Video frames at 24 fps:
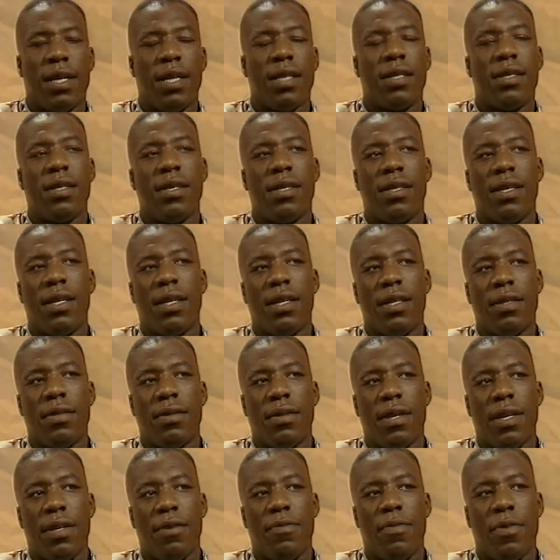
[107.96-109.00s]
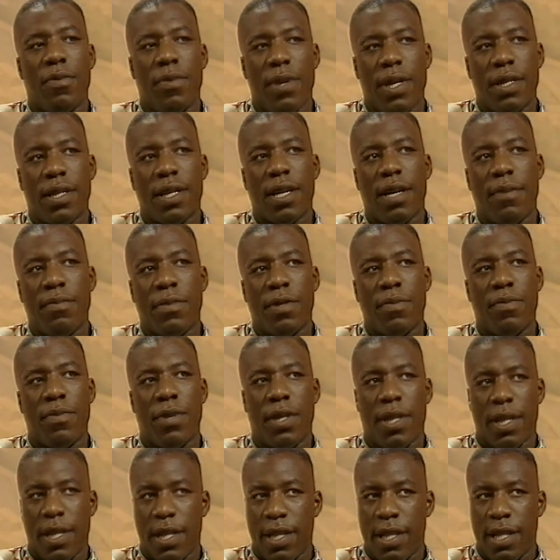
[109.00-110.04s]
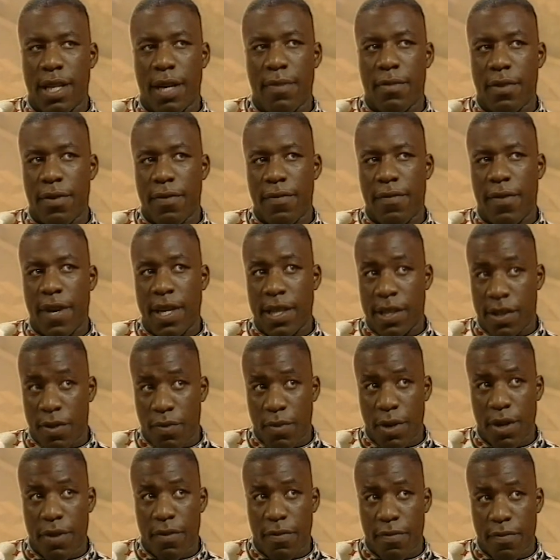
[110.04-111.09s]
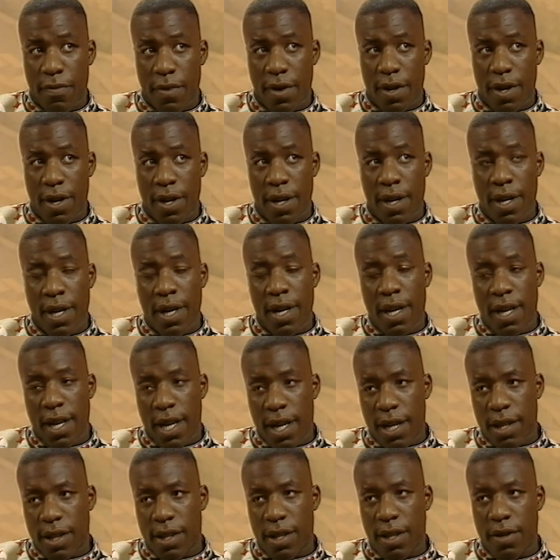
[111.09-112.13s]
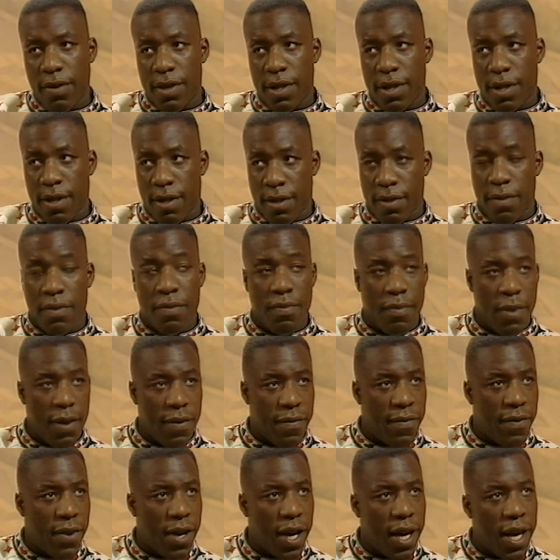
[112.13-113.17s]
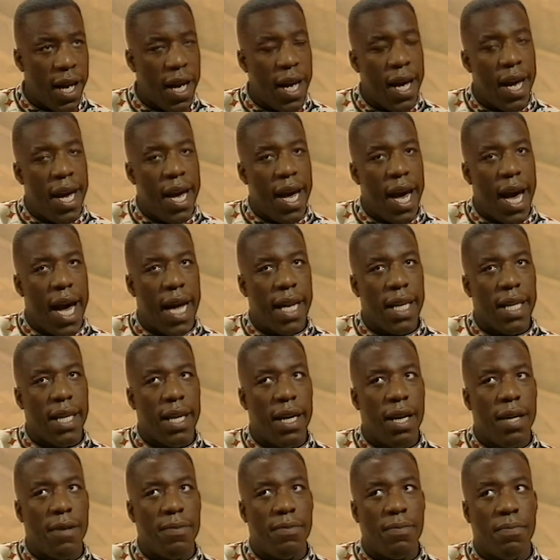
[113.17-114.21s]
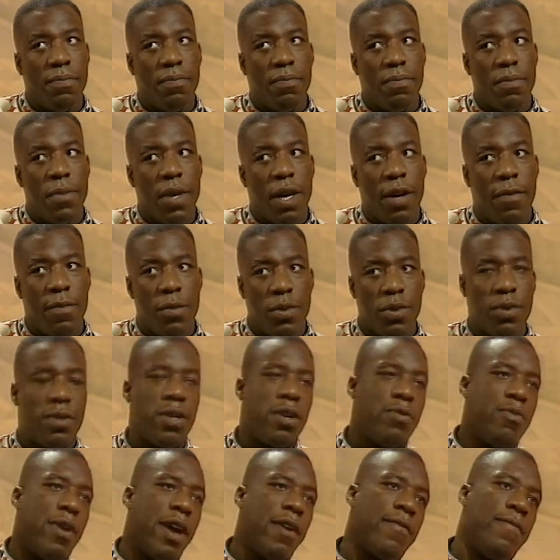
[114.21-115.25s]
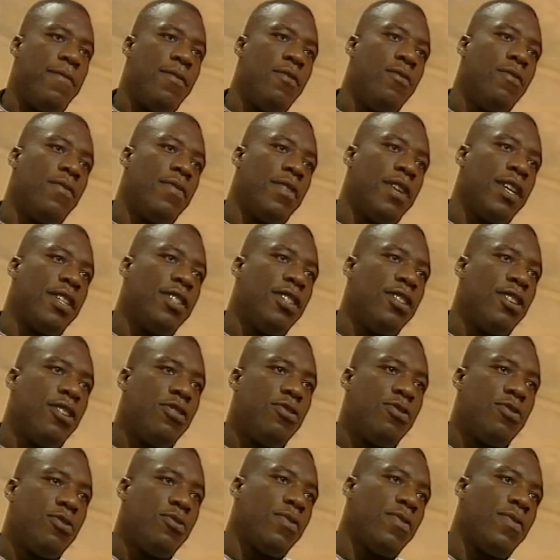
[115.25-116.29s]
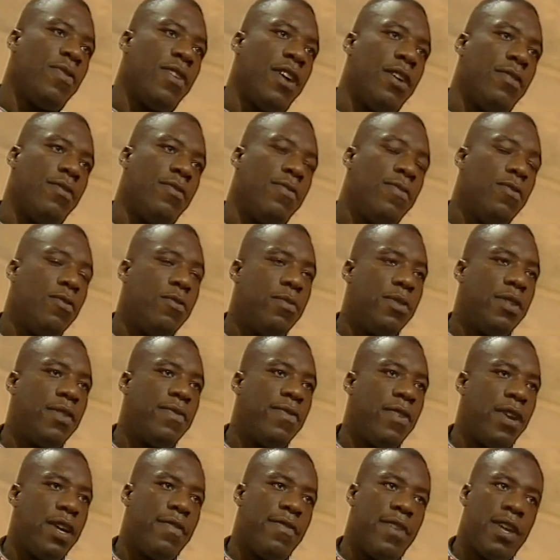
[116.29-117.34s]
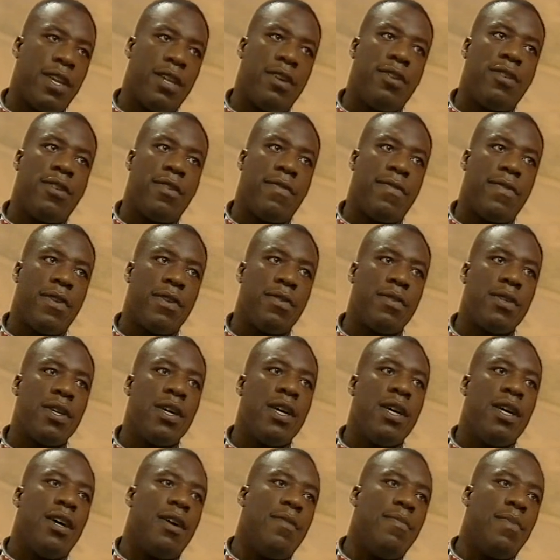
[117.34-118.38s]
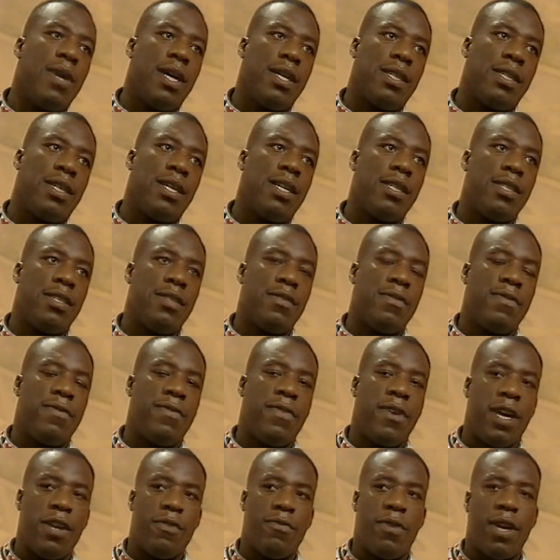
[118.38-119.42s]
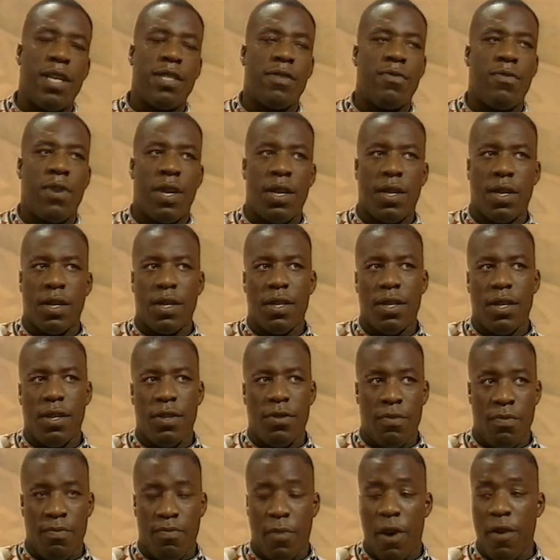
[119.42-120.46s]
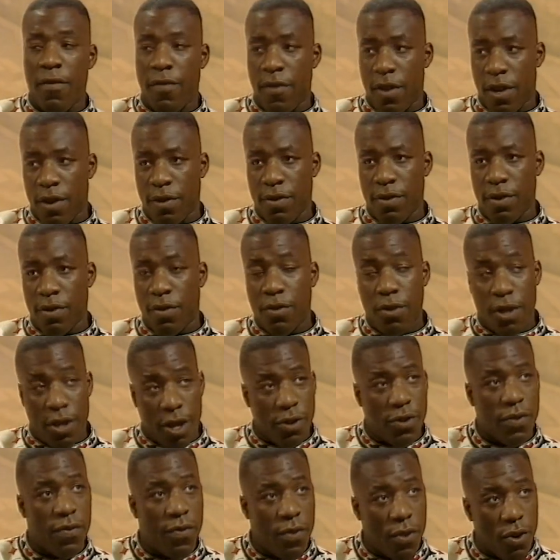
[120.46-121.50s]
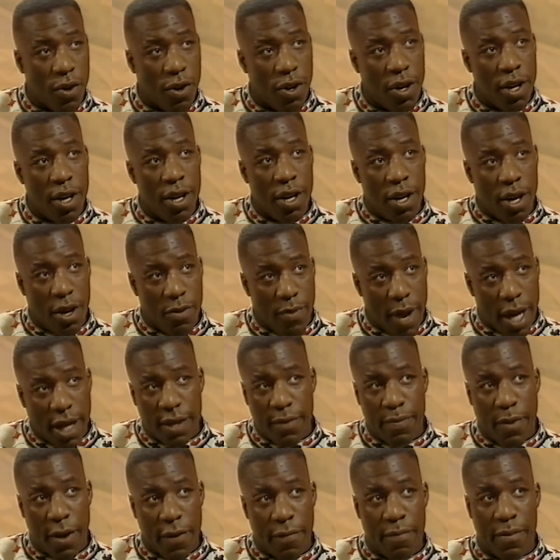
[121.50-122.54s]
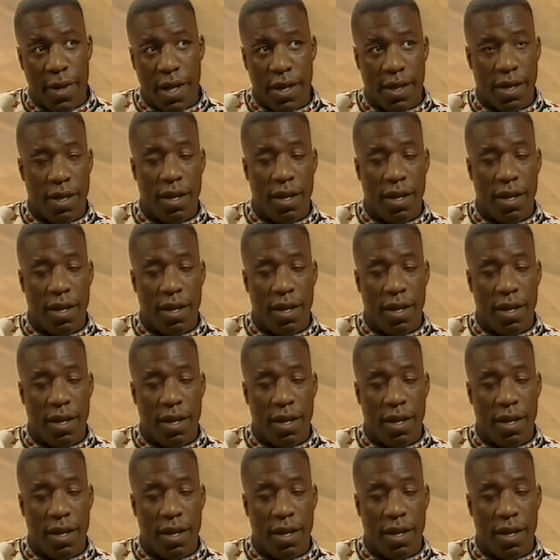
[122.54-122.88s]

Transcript: Tyson has said he'll be willing to come to Britain in the summer and face the winner of the Lennox Lewis and me fight. And um, I'm also ranked fourth, and as you know, George Foreman is fighting Evander Holyfield, and Mike Tyson is fighting Razor Ruddock, and both of those, all of those four, are ranked above me,